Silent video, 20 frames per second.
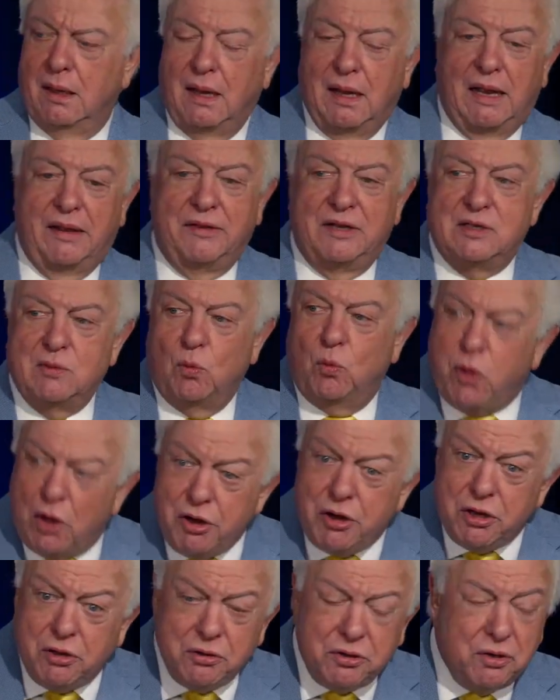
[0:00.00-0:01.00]
And they said, what are
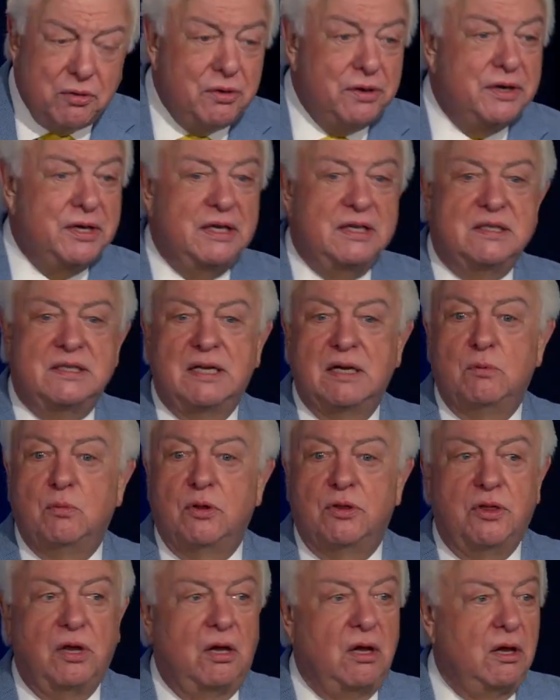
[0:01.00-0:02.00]
you doing? He said,
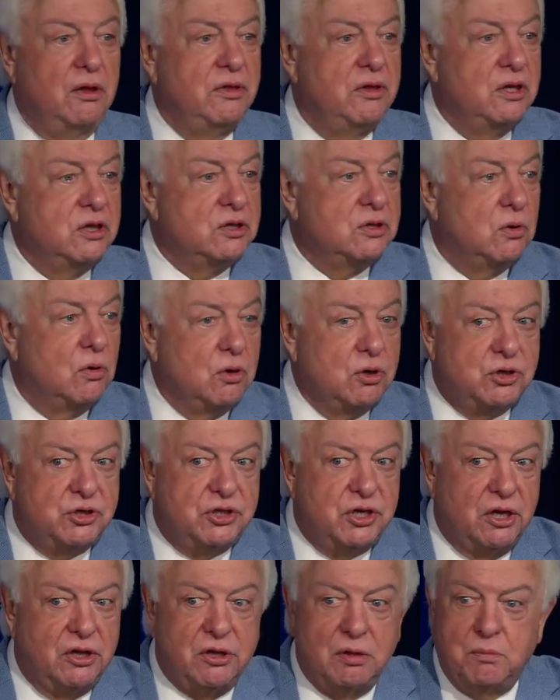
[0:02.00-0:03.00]
with all this horse
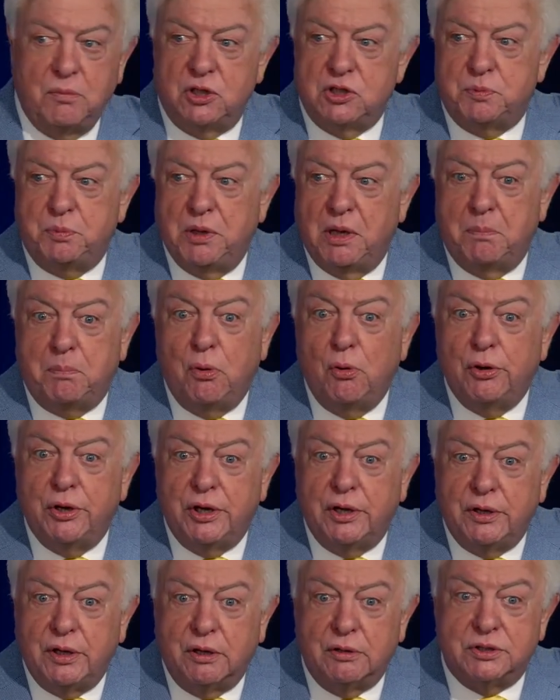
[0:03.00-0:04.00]
shit, there must be a
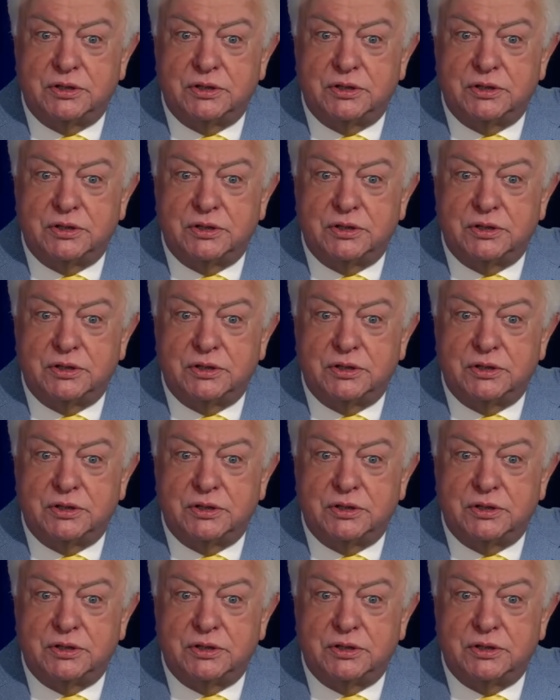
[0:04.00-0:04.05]
pony in here